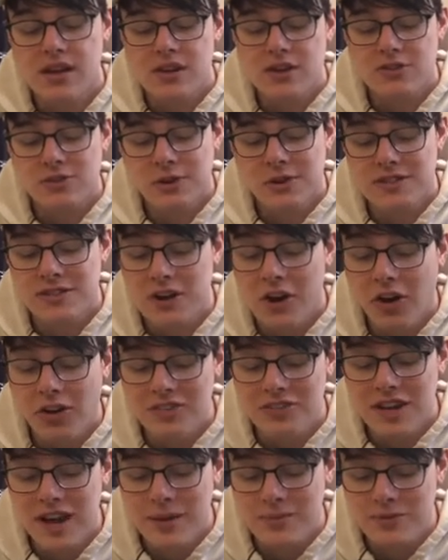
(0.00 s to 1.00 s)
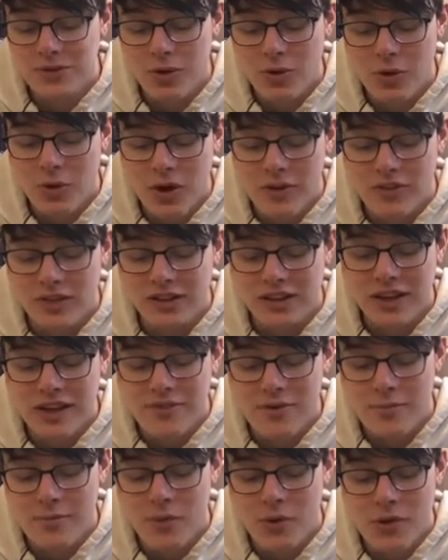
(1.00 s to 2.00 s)
So he has an all-time total of
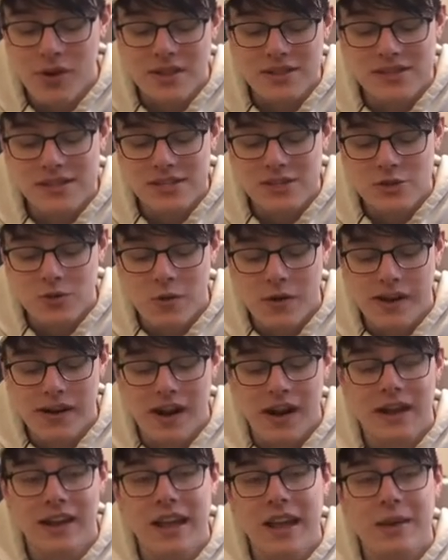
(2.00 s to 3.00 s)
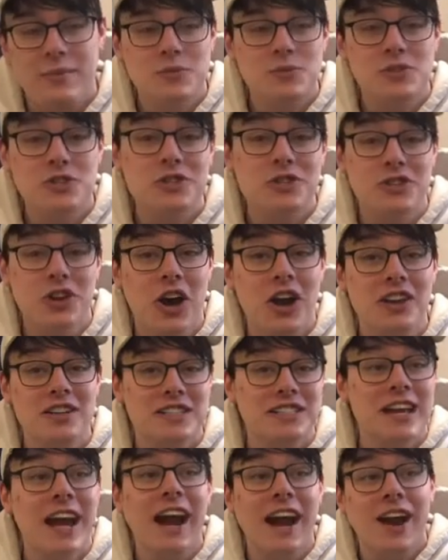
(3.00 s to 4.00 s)
11 points in 29 games, which is not a
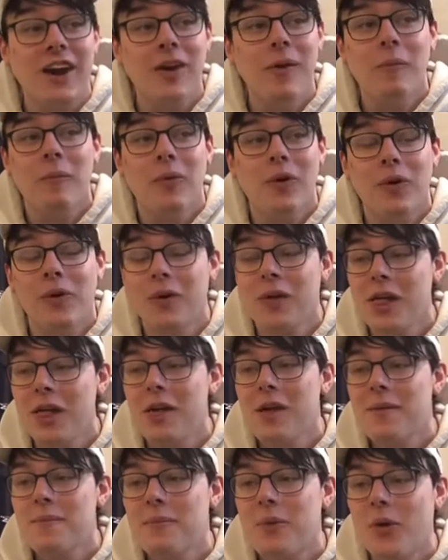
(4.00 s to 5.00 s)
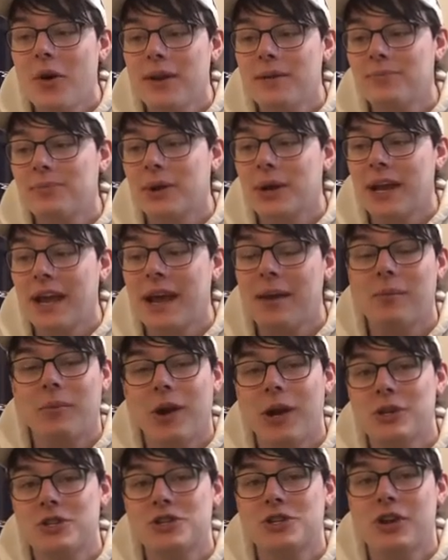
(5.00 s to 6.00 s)
terrible point-per-game
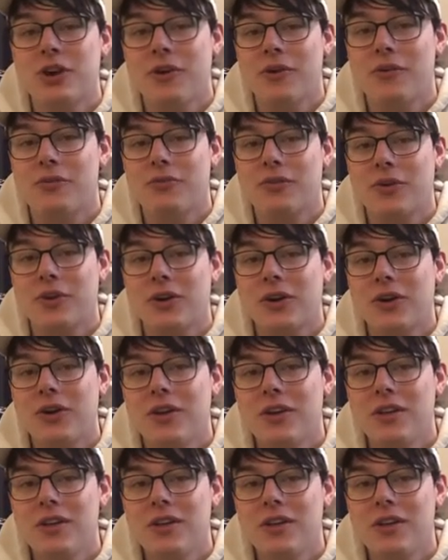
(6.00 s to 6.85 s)
ratio for